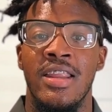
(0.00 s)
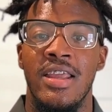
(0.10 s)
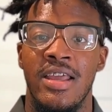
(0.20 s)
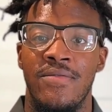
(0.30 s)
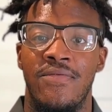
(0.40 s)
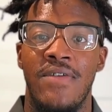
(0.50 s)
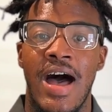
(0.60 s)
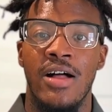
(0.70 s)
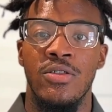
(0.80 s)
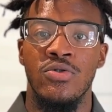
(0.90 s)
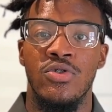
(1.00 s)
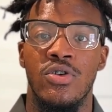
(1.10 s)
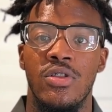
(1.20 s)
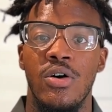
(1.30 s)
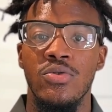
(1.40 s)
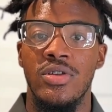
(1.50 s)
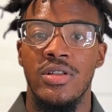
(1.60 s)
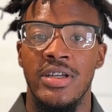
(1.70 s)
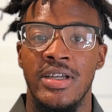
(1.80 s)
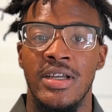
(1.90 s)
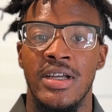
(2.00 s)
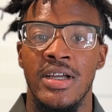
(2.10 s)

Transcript: it follows closely